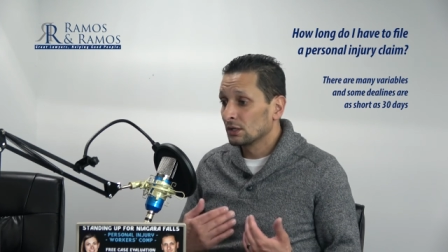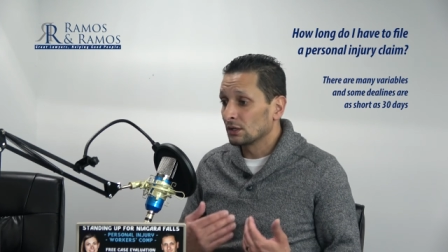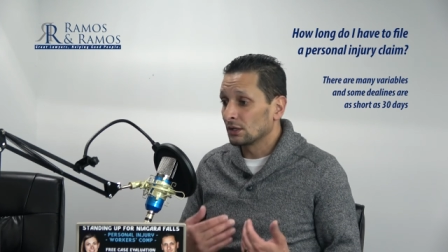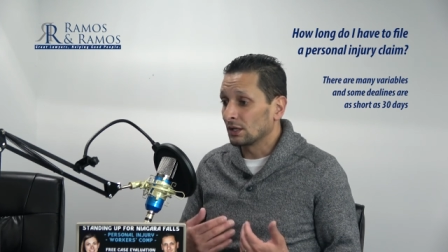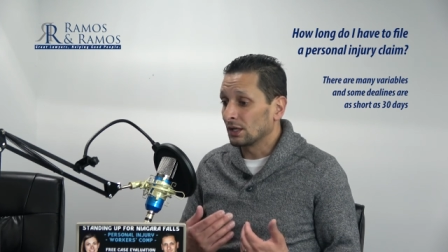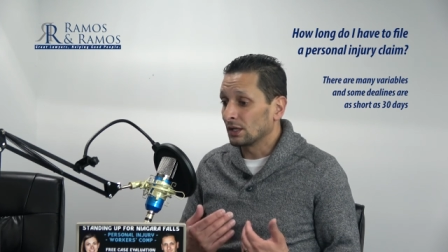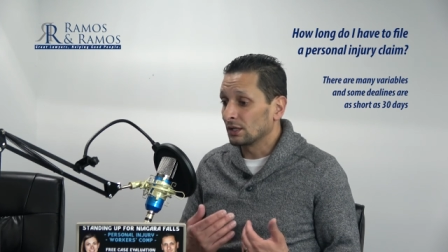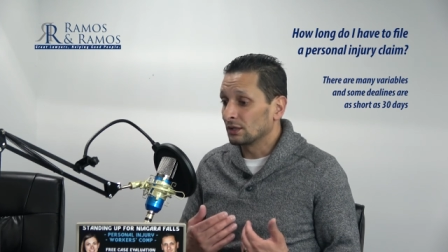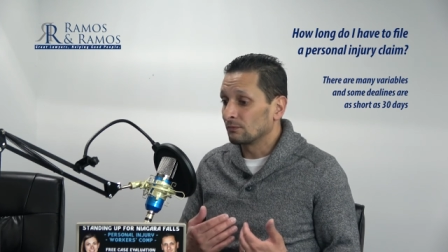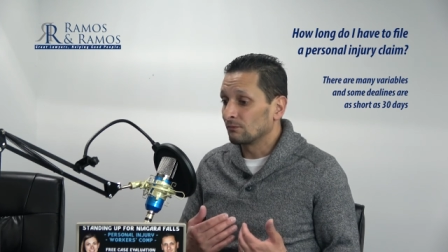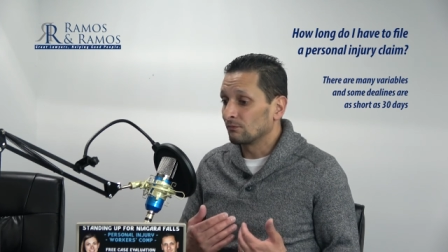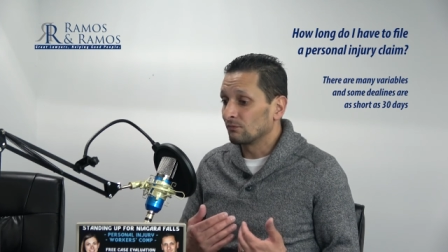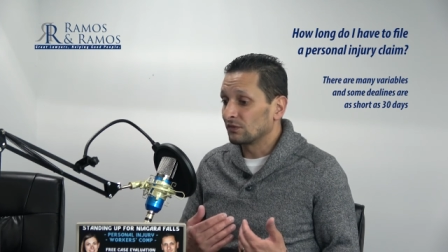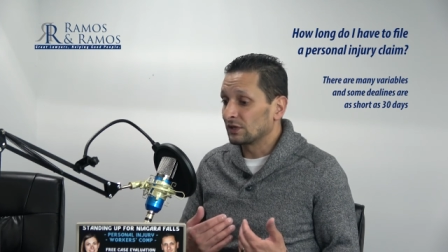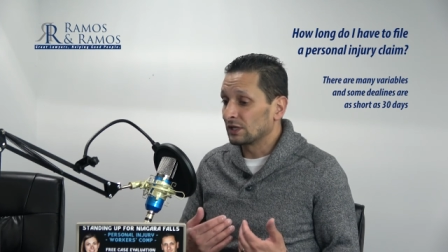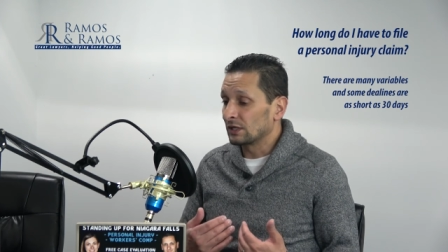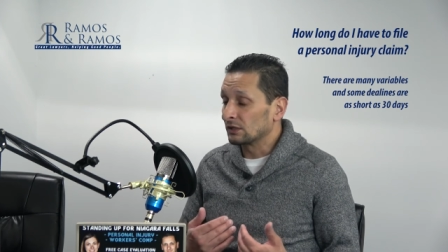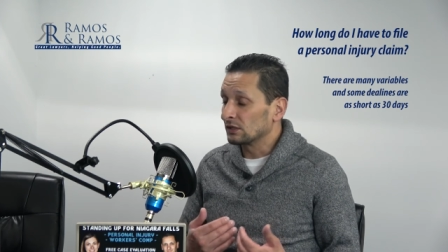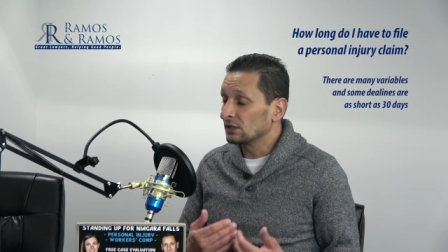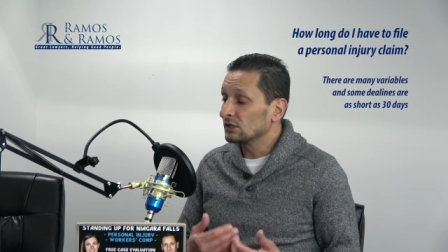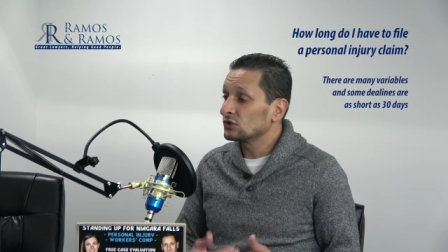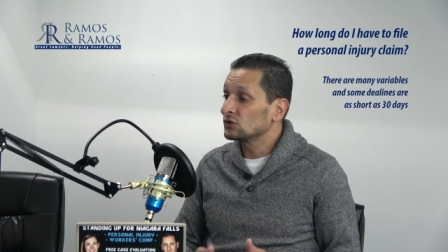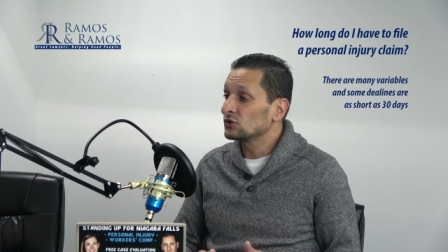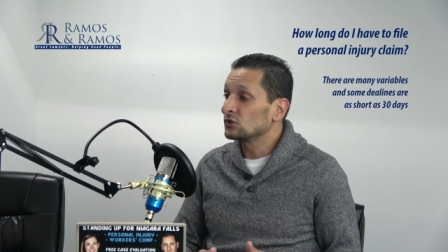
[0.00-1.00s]
then
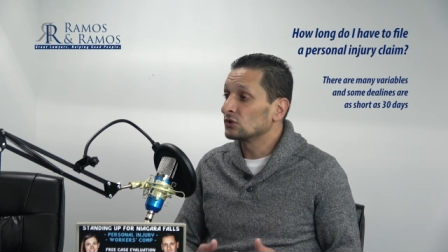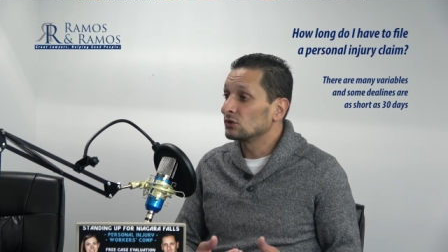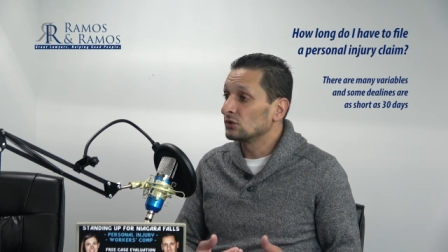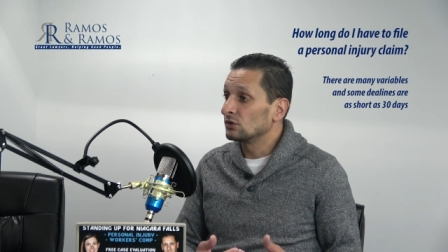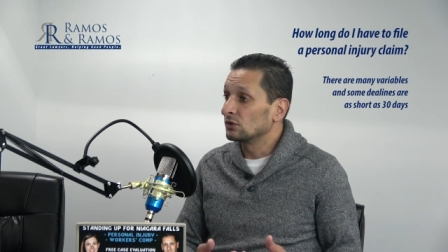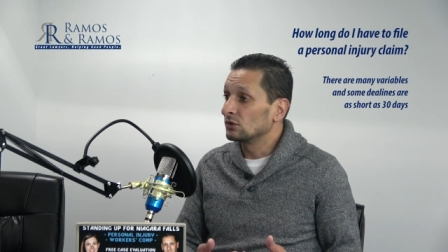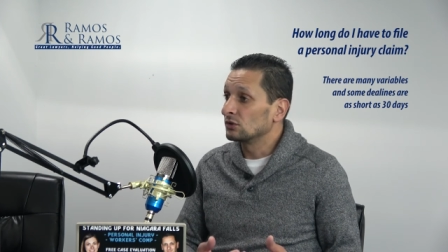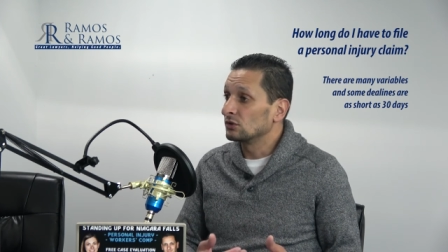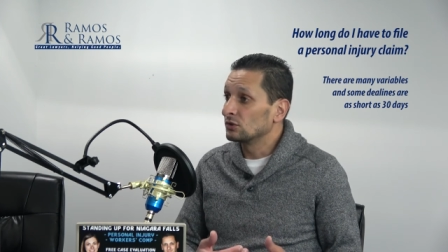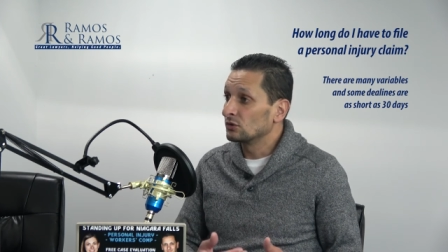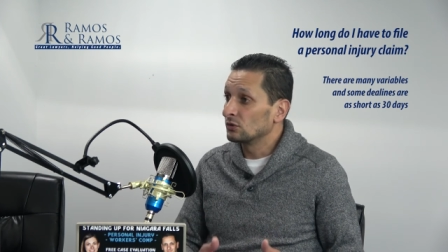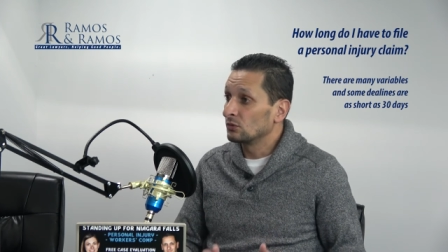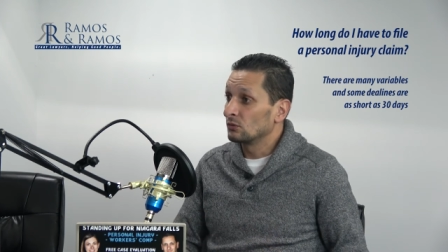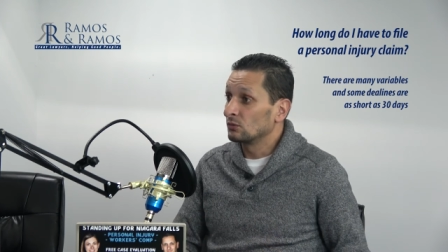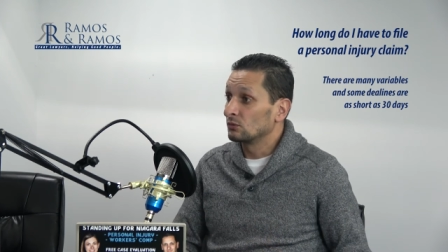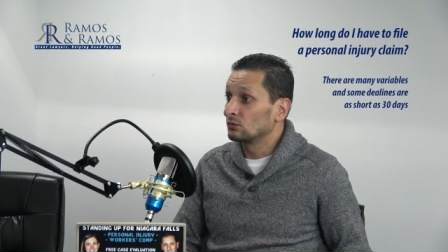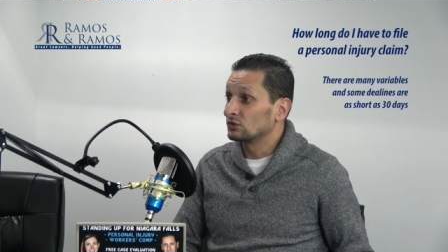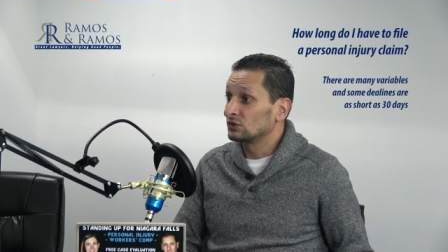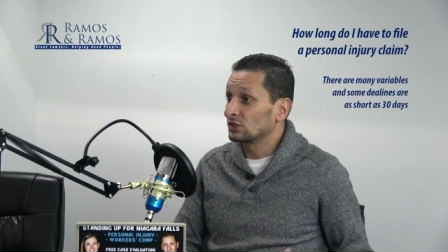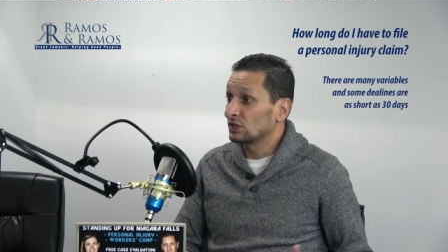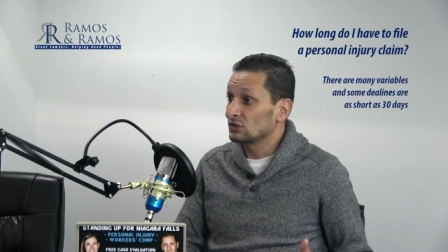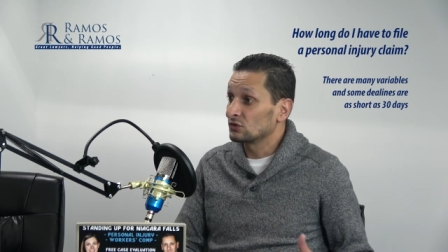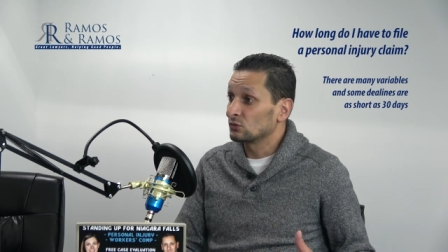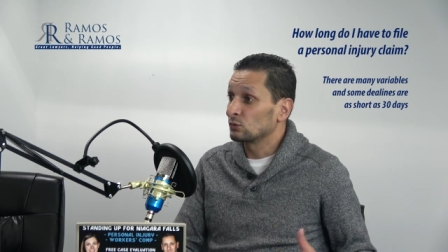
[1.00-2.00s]
at least you,
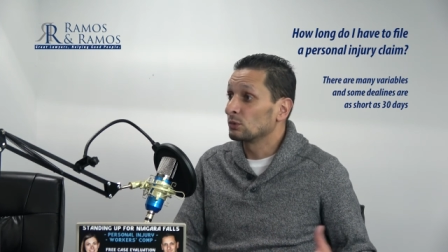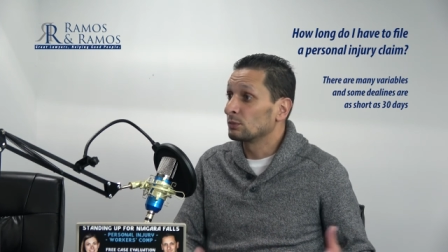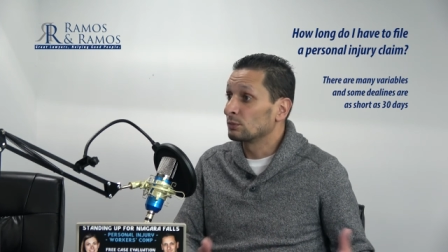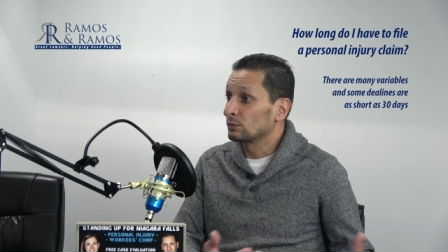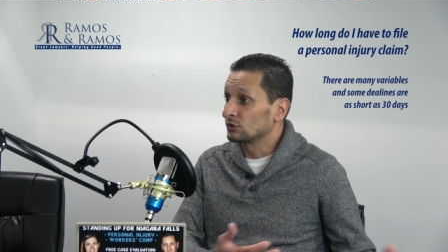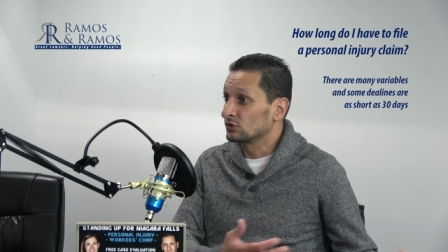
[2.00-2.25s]
since we